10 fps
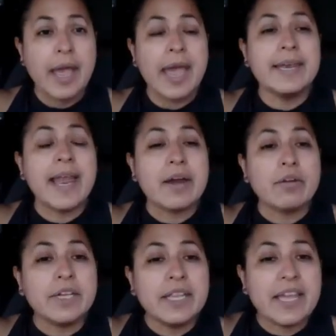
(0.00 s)
And not
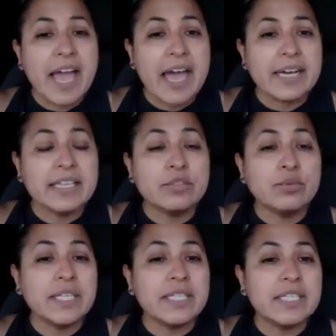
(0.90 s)
only that, it's
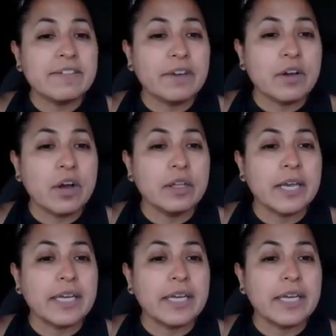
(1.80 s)
really difficult.